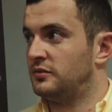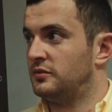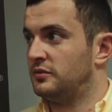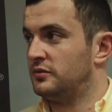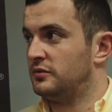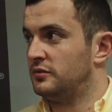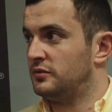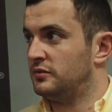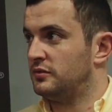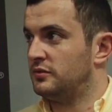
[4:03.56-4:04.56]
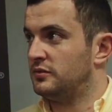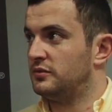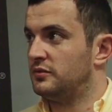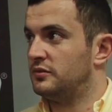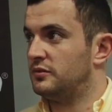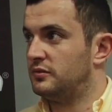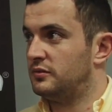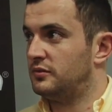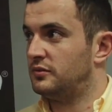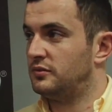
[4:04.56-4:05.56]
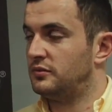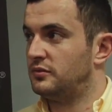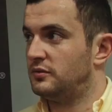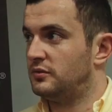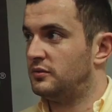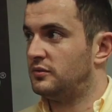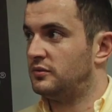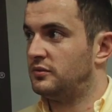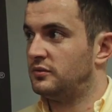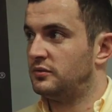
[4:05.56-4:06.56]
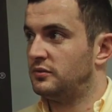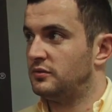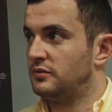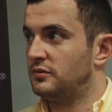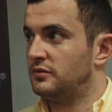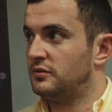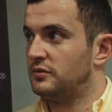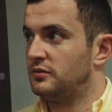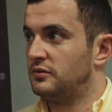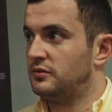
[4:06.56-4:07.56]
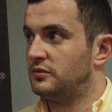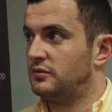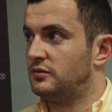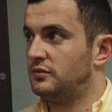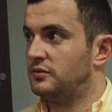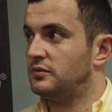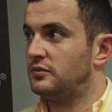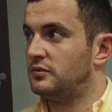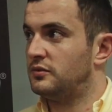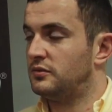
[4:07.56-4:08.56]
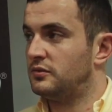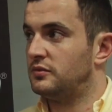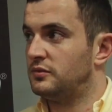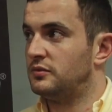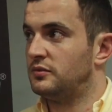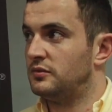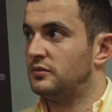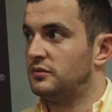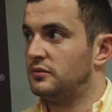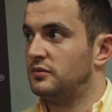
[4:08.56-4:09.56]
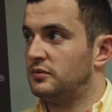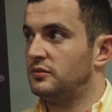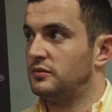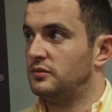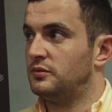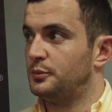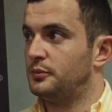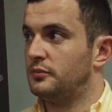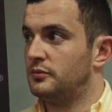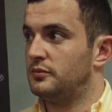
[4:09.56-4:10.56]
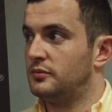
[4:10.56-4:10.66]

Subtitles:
[no speech]